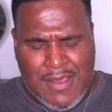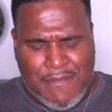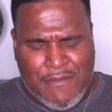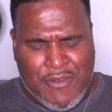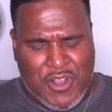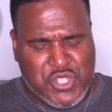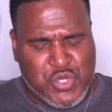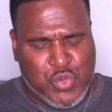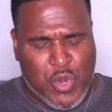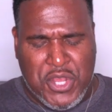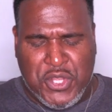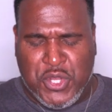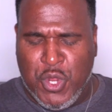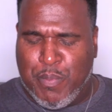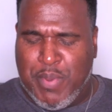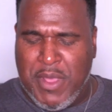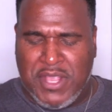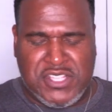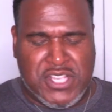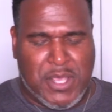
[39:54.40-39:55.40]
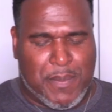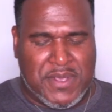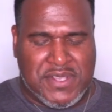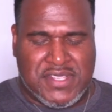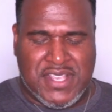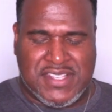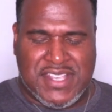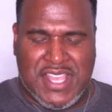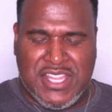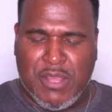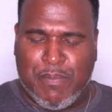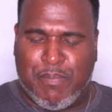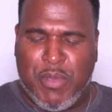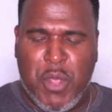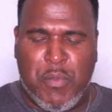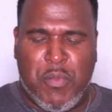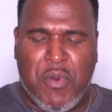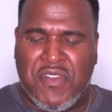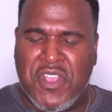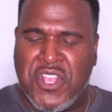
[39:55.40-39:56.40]
Verse 22 picks up and says, And the
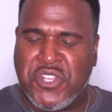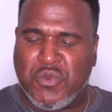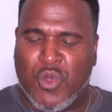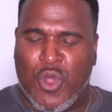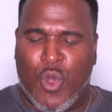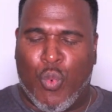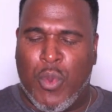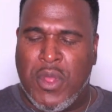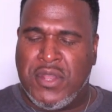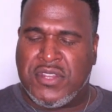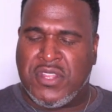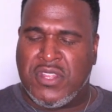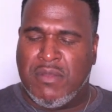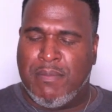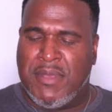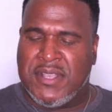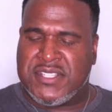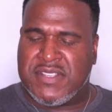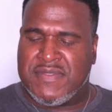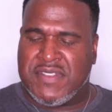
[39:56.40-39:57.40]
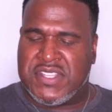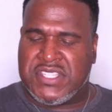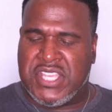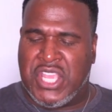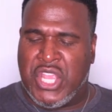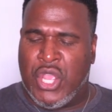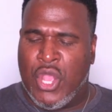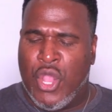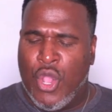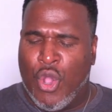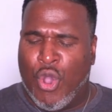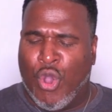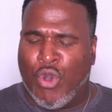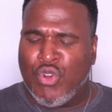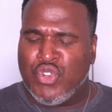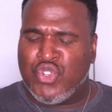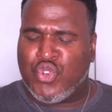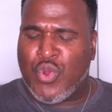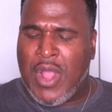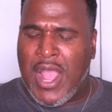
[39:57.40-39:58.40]
people of Israel went to the midst of the sea
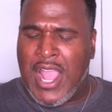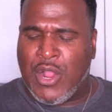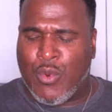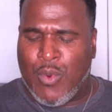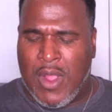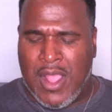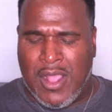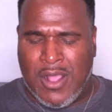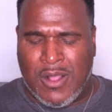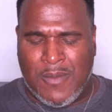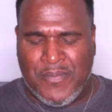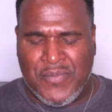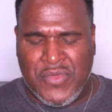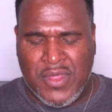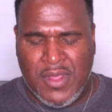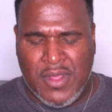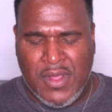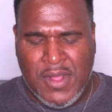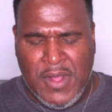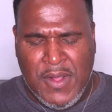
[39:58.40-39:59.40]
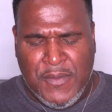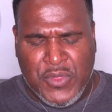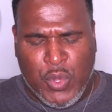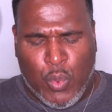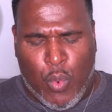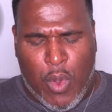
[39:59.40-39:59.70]
on dry ground, the